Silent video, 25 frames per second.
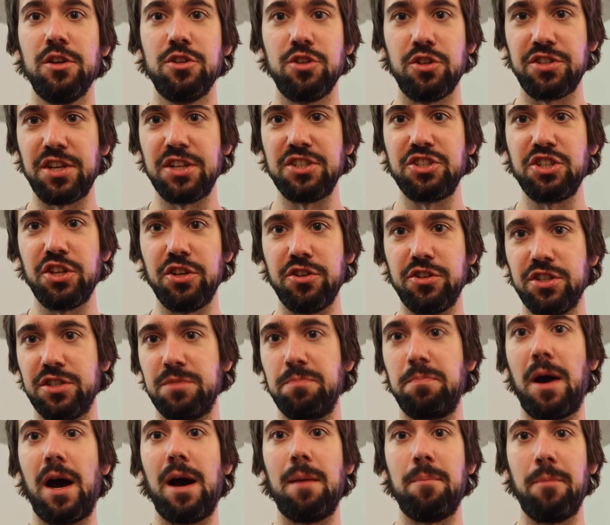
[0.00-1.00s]
So essentially you
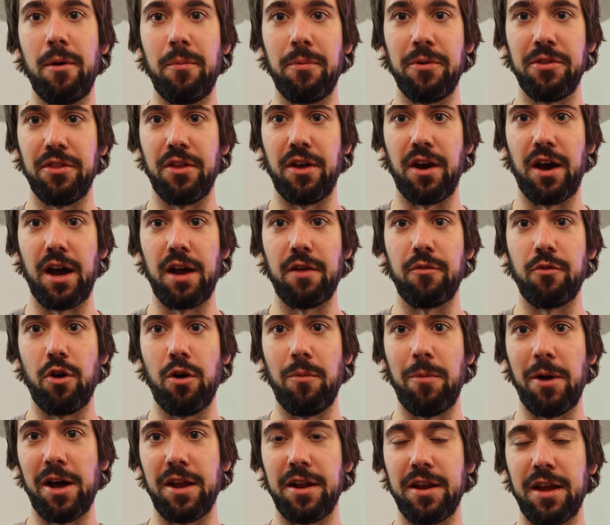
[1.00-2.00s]
just pop open the
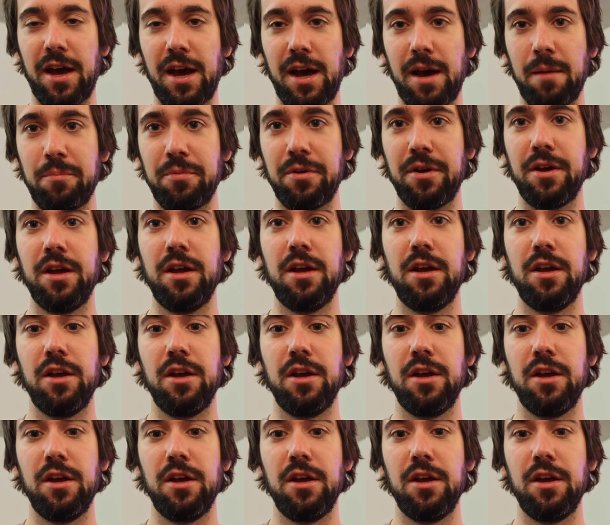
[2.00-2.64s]
iRobot app,